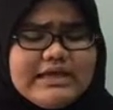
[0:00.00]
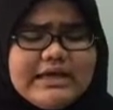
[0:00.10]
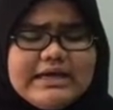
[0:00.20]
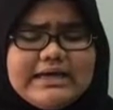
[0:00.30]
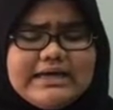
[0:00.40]

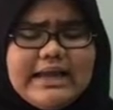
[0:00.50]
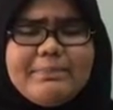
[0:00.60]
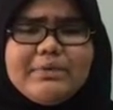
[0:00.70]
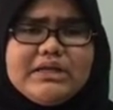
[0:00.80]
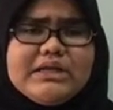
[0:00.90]
It
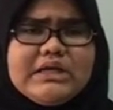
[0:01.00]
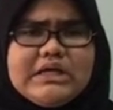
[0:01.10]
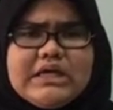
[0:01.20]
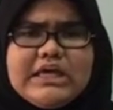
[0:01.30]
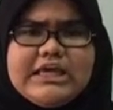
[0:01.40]
happened
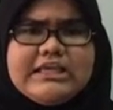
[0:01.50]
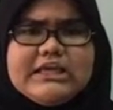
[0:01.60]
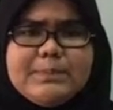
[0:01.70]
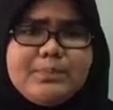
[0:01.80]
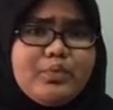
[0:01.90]
in
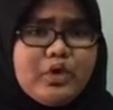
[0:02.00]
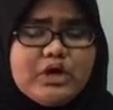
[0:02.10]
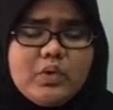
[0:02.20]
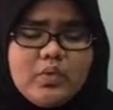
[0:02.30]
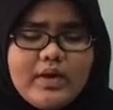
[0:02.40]
the
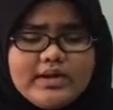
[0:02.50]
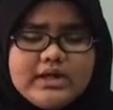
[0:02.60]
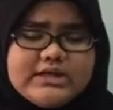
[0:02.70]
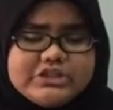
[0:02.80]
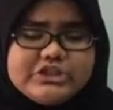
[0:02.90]
poor weather
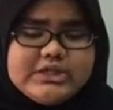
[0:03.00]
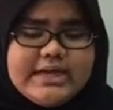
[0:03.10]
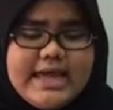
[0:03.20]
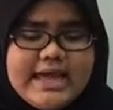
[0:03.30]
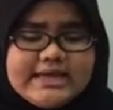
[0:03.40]

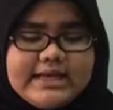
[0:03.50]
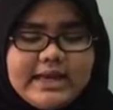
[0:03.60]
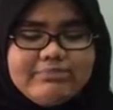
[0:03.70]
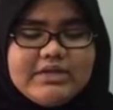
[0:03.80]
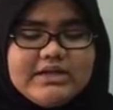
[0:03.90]
condition, and the
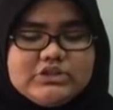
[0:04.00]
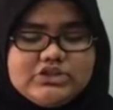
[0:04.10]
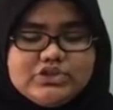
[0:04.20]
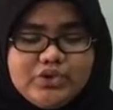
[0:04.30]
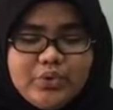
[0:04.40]
captain
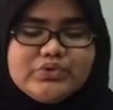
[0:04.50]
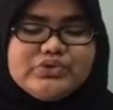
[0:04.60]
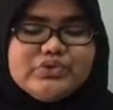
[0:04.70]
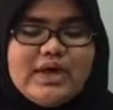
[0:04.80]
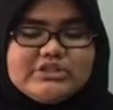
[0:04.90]
chose
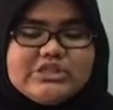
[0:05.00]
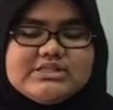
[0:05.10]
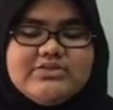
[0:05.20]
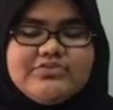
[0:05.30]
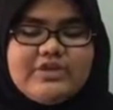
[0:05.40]
to adjust
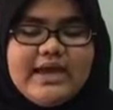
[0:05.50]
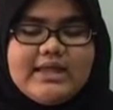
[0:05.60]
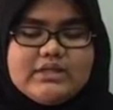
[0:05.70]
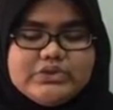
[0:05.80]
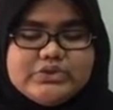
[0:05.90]
the flight
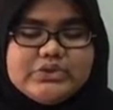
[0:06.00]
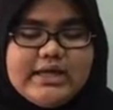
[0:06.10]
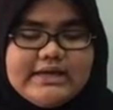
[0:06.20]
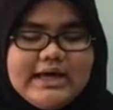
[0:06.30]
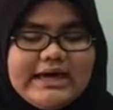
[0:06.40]
altitude
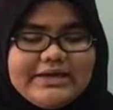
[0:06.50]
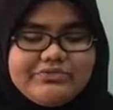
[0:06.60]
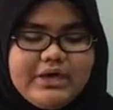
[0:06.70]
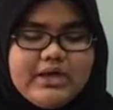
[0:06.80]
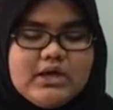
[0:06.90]
at a high
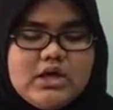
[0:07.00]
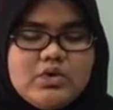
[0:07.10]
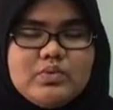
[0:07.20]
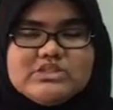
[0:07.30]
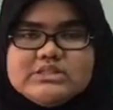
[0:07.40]
rate,
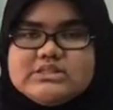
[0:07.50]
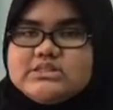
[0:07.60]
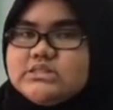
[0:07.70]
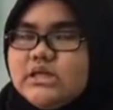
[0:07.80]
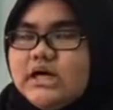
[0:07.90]
which is
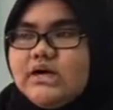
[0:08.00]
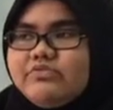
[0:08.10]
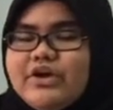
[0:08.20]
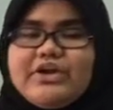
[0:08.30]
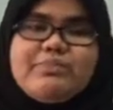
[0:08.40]

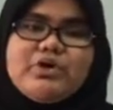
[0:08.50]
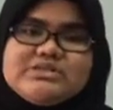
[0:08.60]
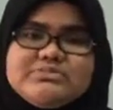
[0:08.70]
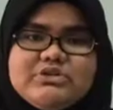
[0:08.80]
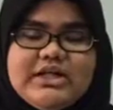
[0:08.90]
very
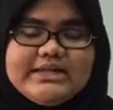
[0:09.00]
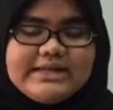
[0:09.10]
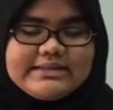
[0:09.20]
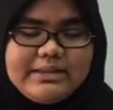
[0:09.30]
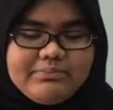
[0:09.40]
impossible at
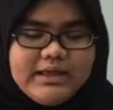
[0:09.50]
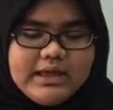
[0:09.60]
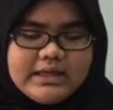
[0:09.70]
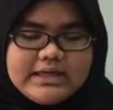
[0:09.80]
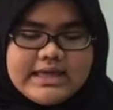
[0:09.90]
that time being.